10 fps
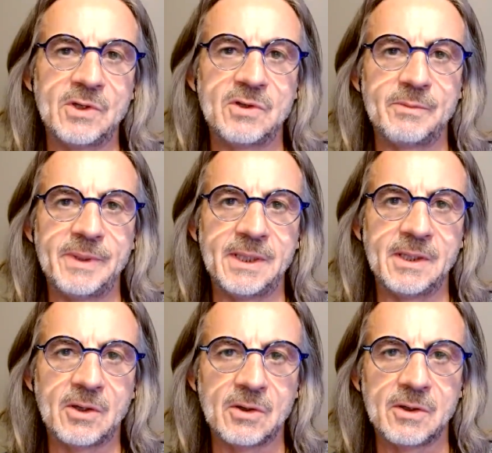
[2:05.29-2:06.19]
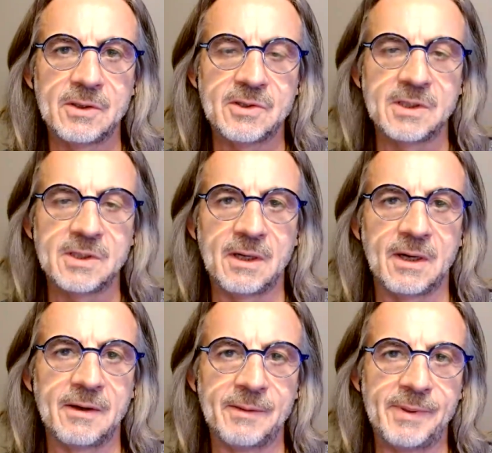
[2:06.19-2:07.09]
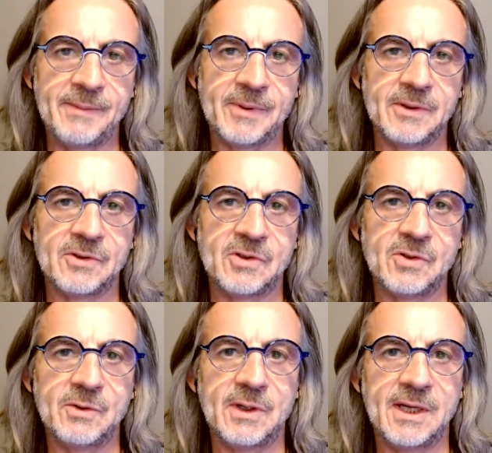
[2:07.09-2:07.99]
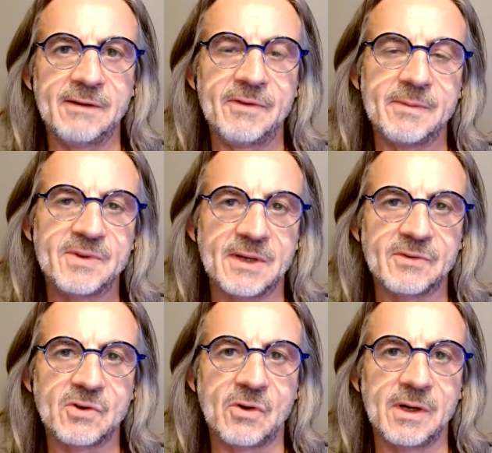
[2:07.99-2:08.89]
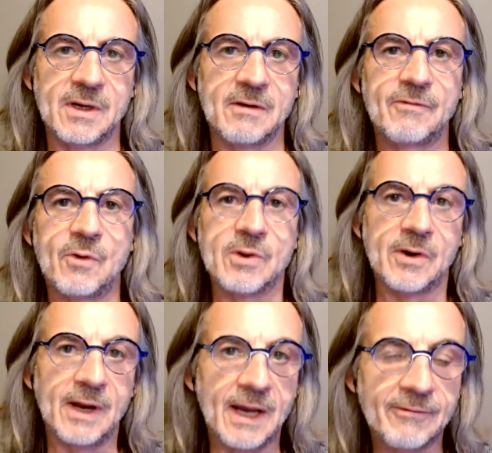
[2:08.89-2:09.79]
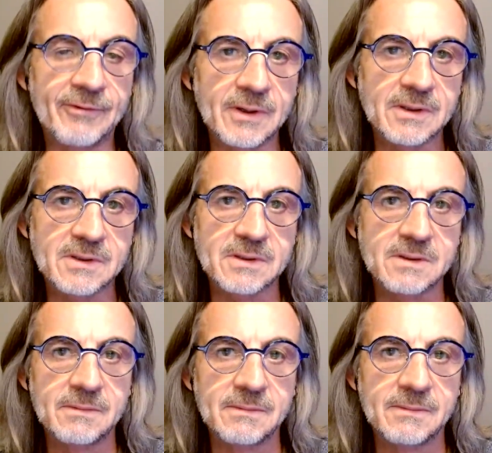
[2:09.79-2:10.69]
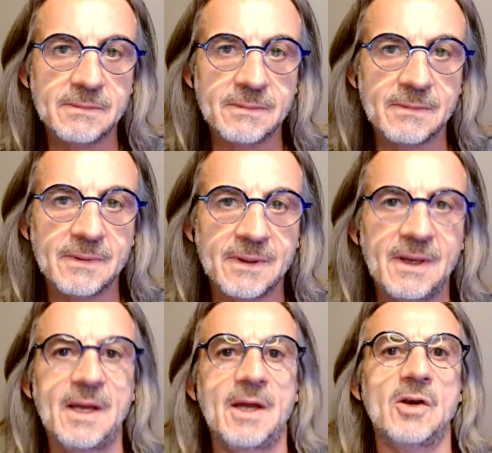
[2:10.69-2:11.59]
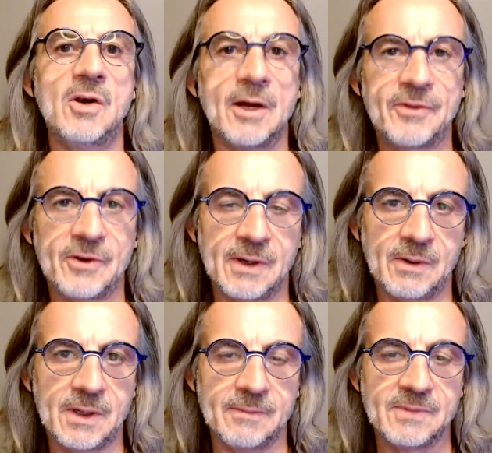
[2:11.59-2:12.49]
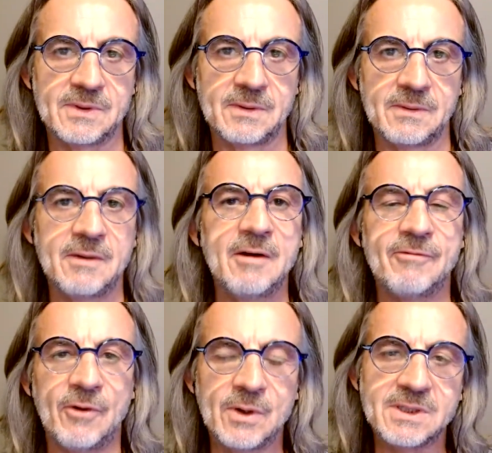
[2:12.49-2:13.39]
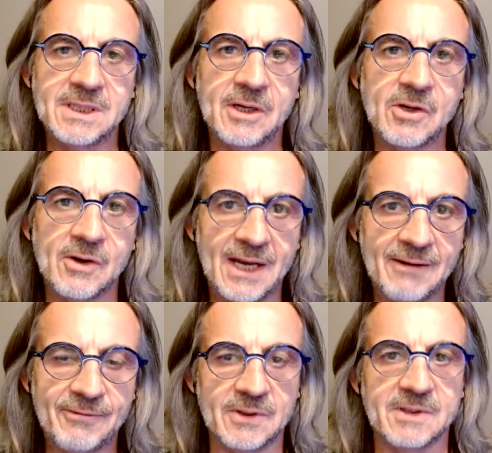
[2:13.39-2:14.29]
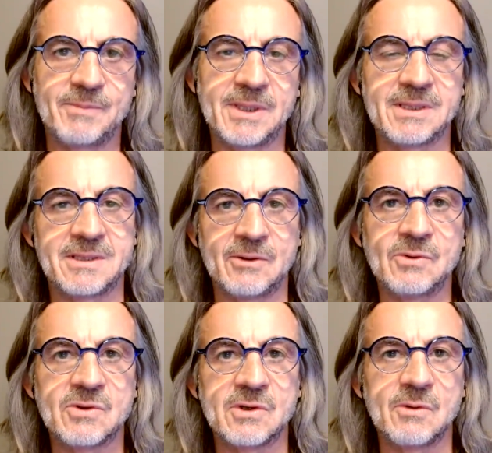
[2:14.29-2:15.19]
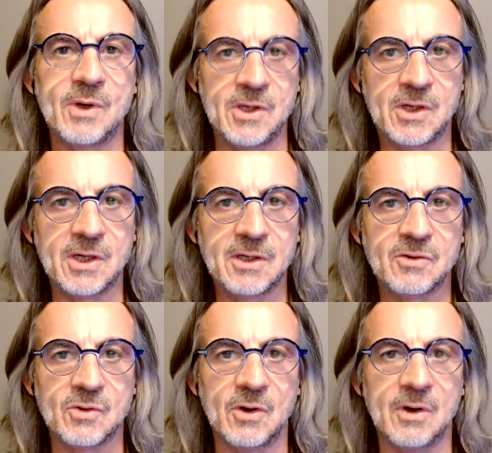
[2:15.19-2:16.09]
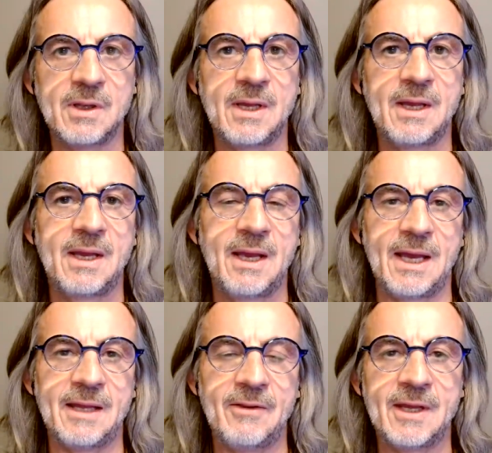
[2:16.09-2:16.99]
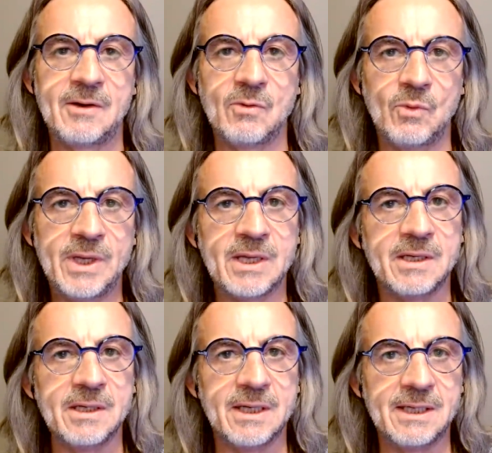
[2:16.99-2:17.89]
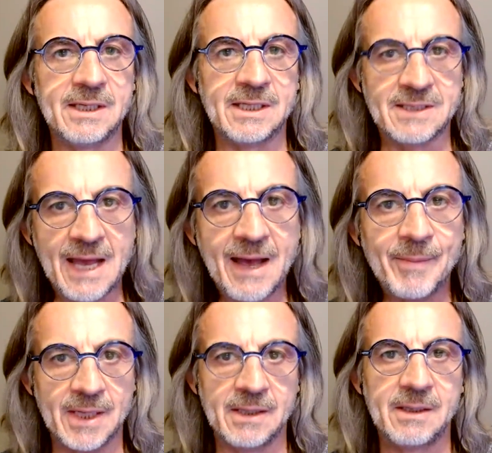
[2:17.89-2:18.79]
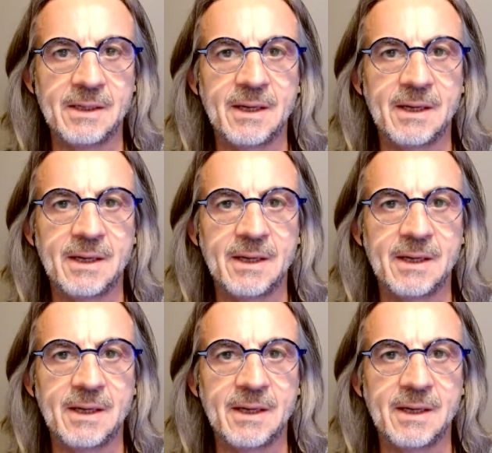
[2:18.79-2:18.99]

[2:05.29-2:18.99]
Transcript: should be encouraging people to give themselves credit for their efforts, not their outcomes. Focus in on your efforts because those are what you can control. And then we can examine